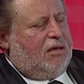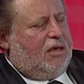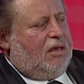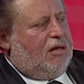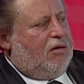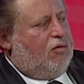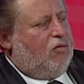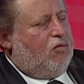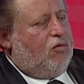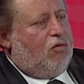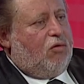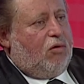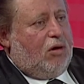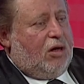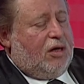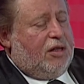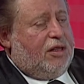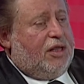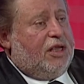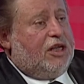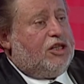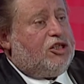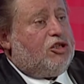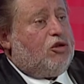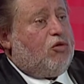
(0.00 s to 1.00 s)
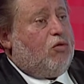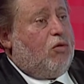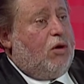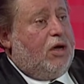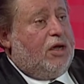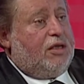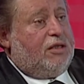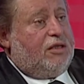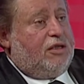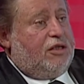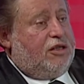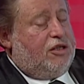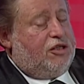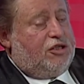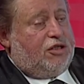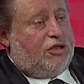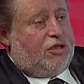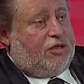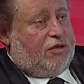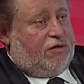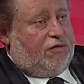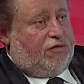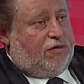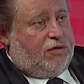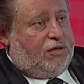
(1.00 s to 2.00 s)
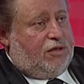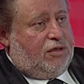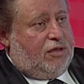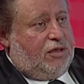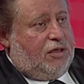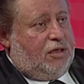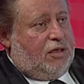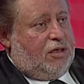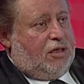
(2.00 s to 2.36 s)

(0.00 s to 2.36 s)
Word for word: and, and nationwide initiatives